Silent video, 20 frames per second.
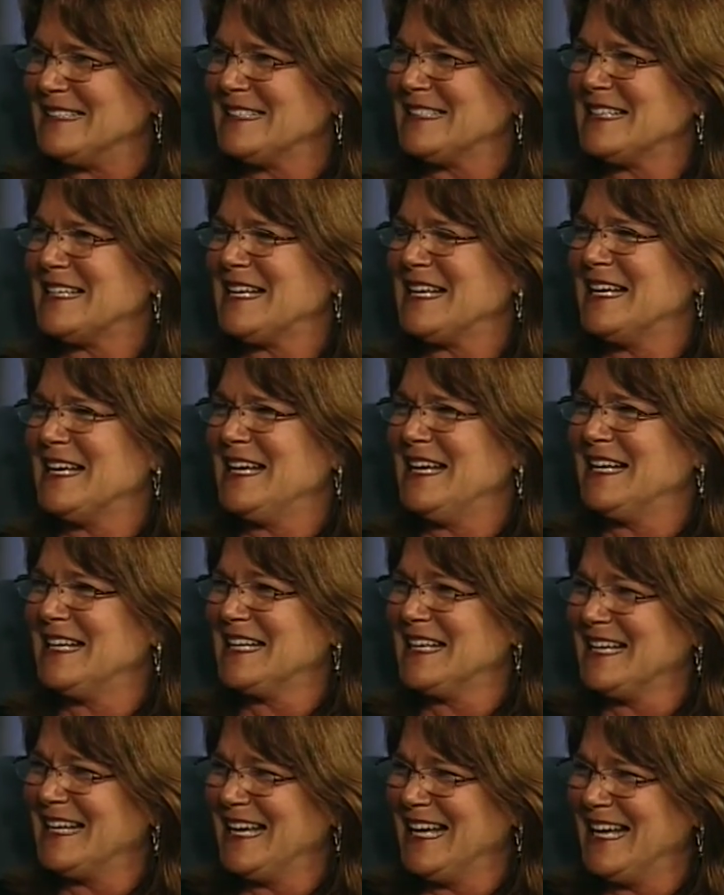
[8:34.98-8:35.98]
Well, there's an
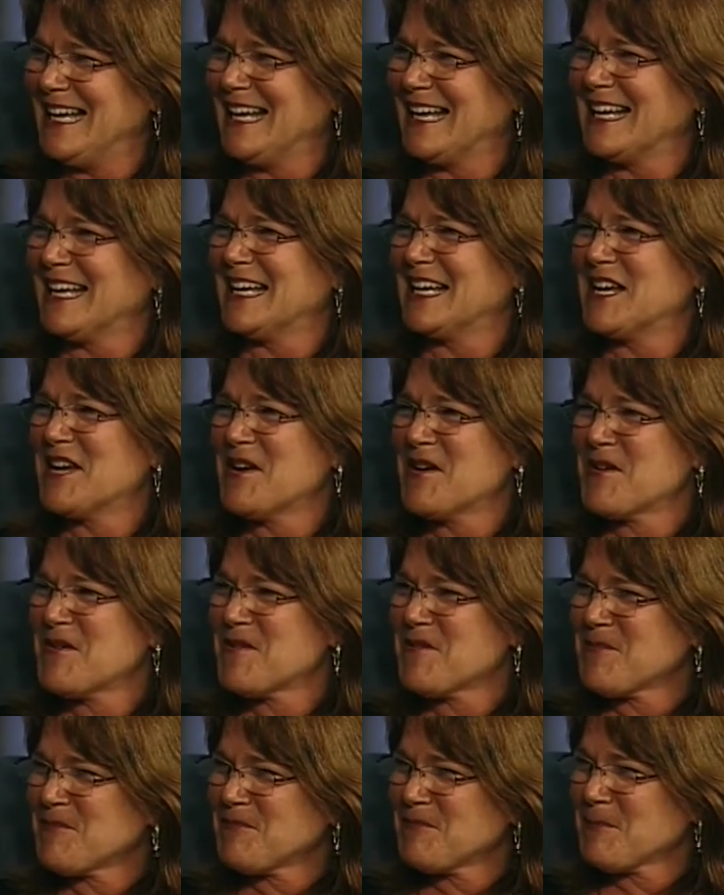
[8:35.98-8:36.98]
art. I
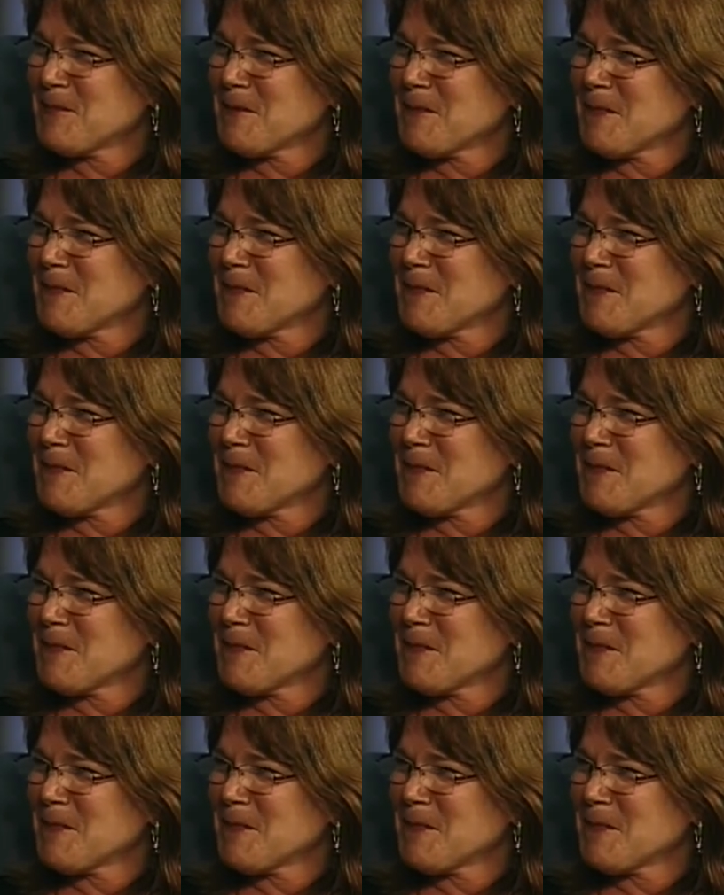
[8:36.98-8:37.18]
practiced in the